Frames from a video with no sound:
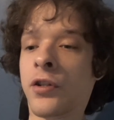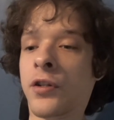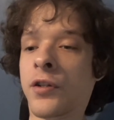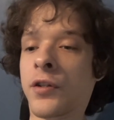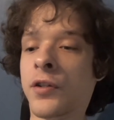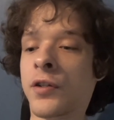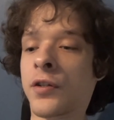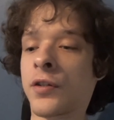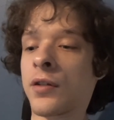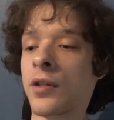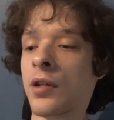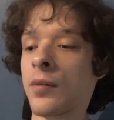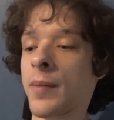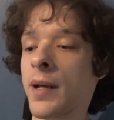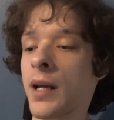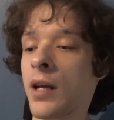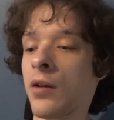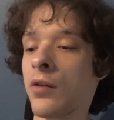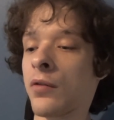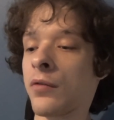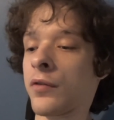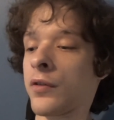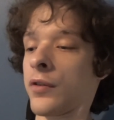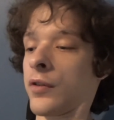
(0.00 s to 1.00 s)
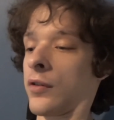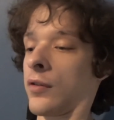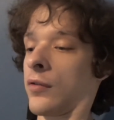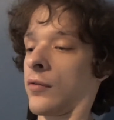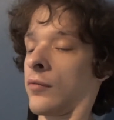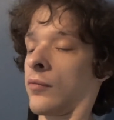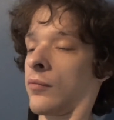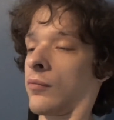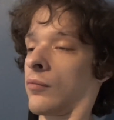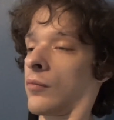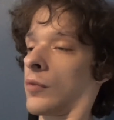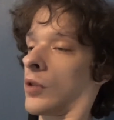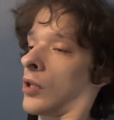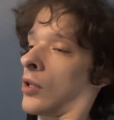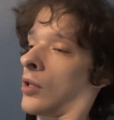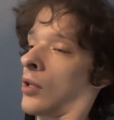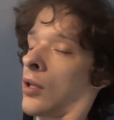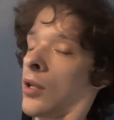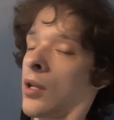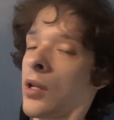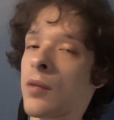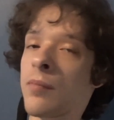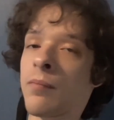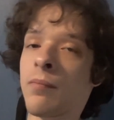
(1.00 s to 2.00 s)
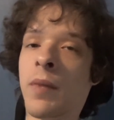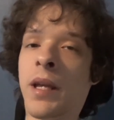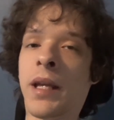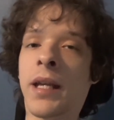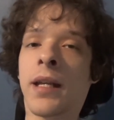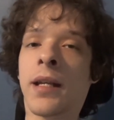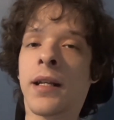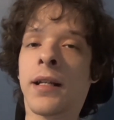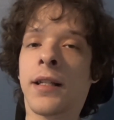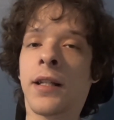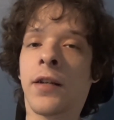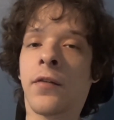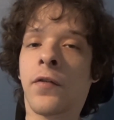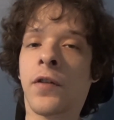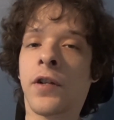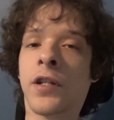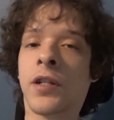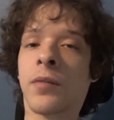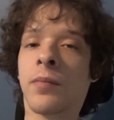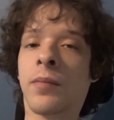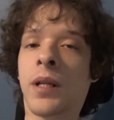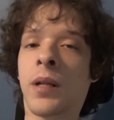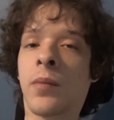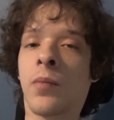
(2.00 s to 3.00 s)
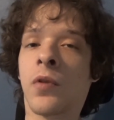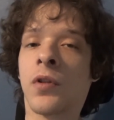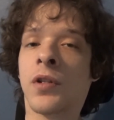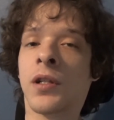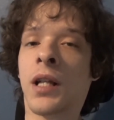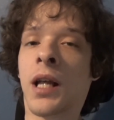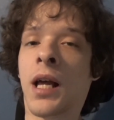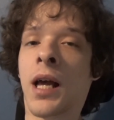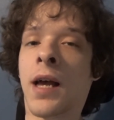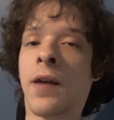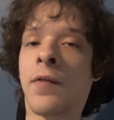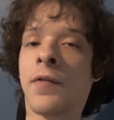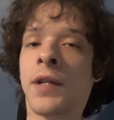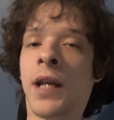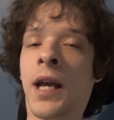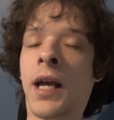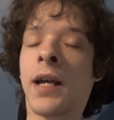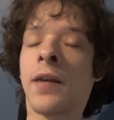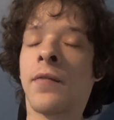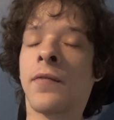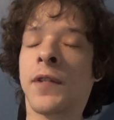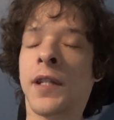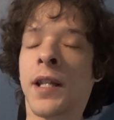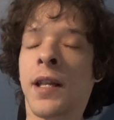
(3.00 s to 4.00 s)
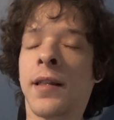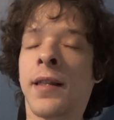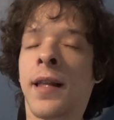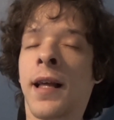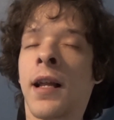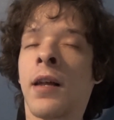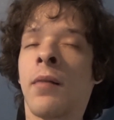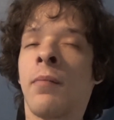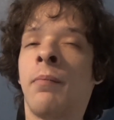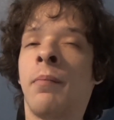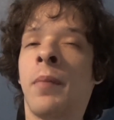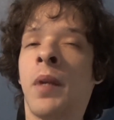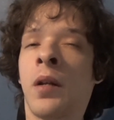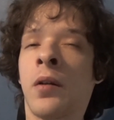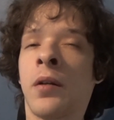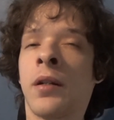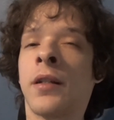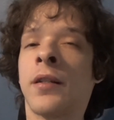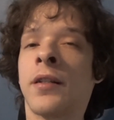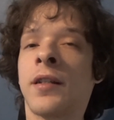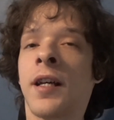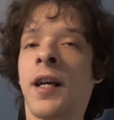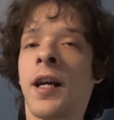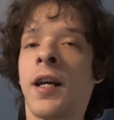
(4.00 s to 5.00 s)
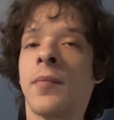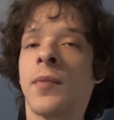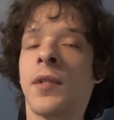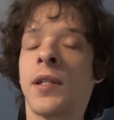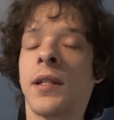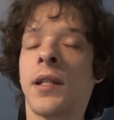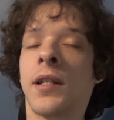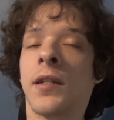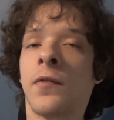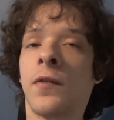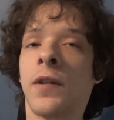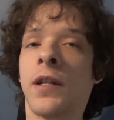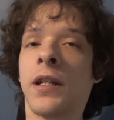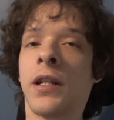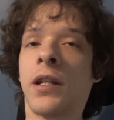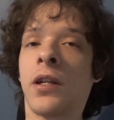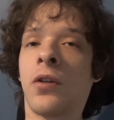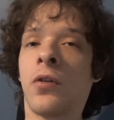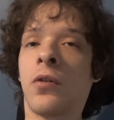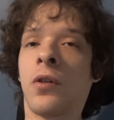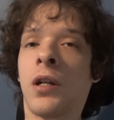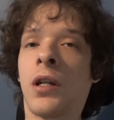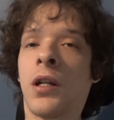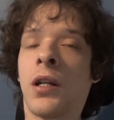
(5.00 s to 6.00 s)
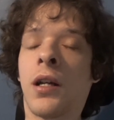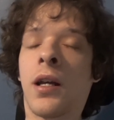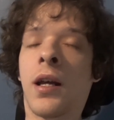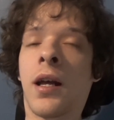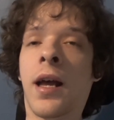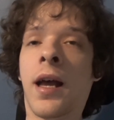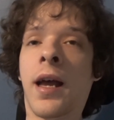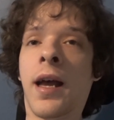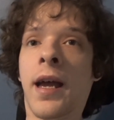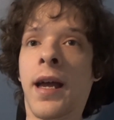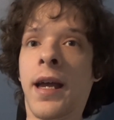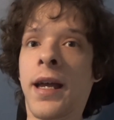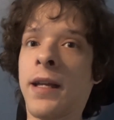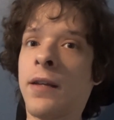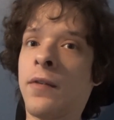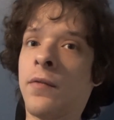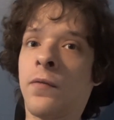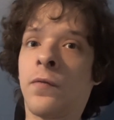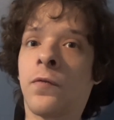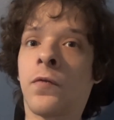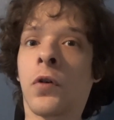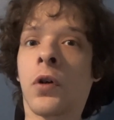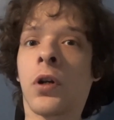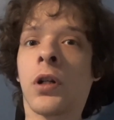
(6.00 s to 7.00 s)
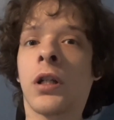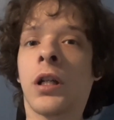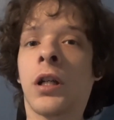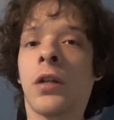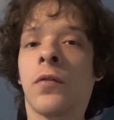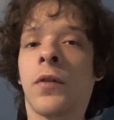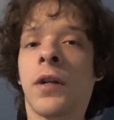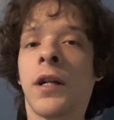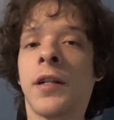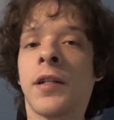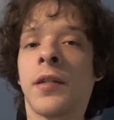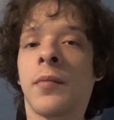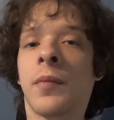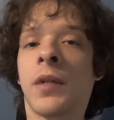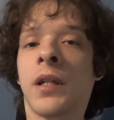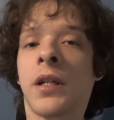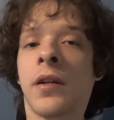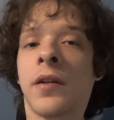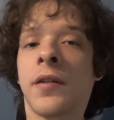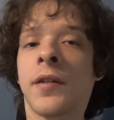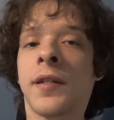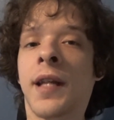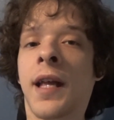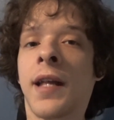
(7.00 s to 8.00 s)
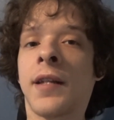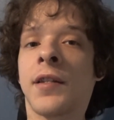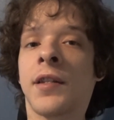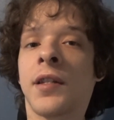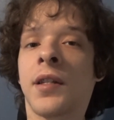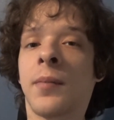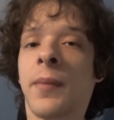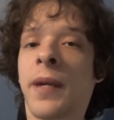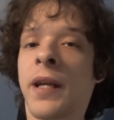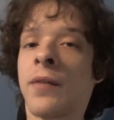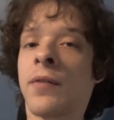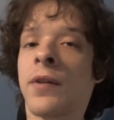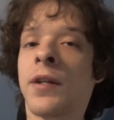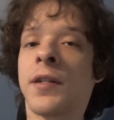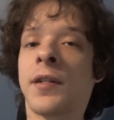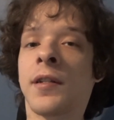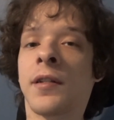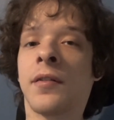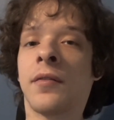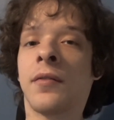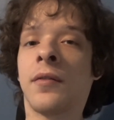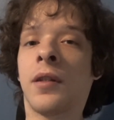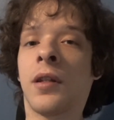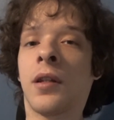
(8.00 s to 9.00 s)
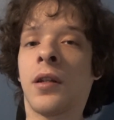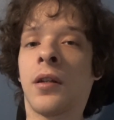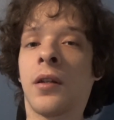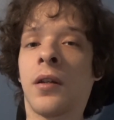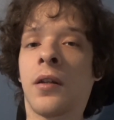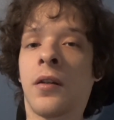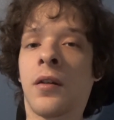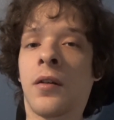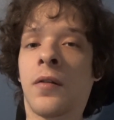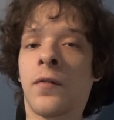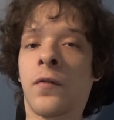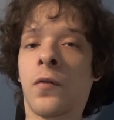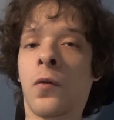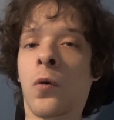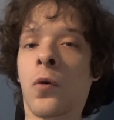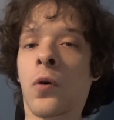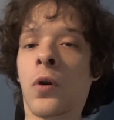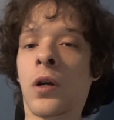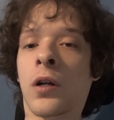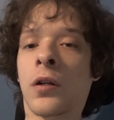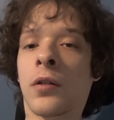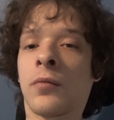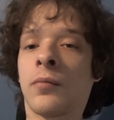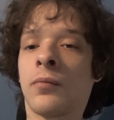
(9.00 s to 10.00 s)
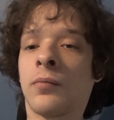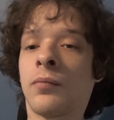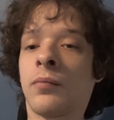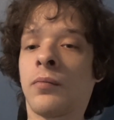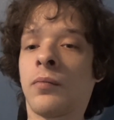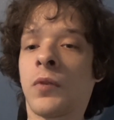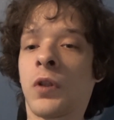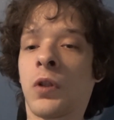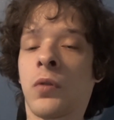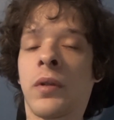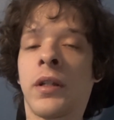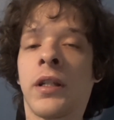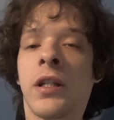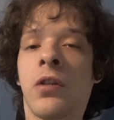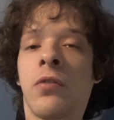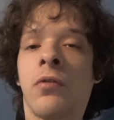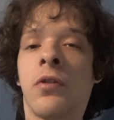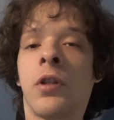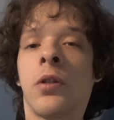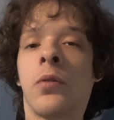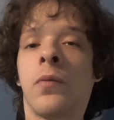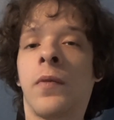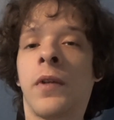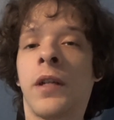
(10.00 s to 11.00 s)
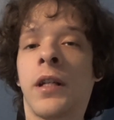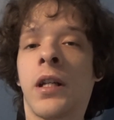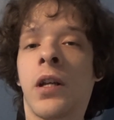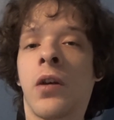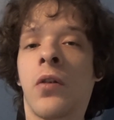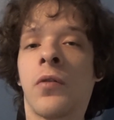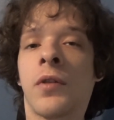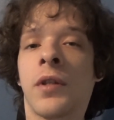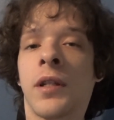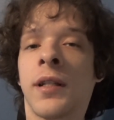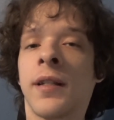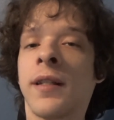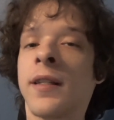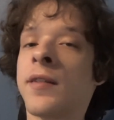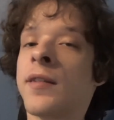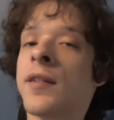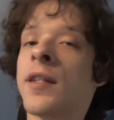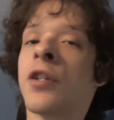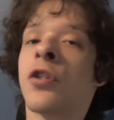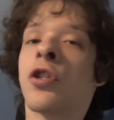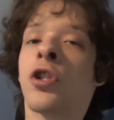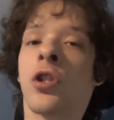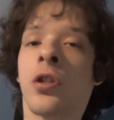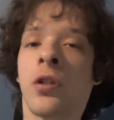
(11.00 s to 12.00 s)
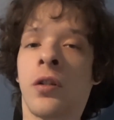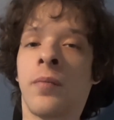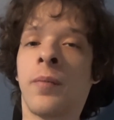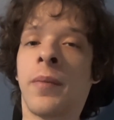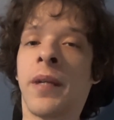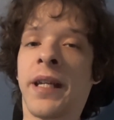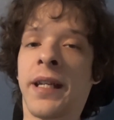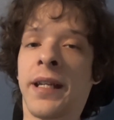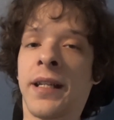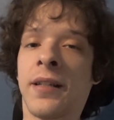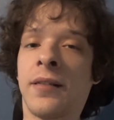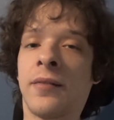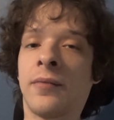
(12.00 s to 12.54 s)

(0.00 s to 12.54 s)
just about making a difference in people's lives. I have said that a million times in this video. And for a good reason, because that's the main reason for doing YouTube videos. At least it should be.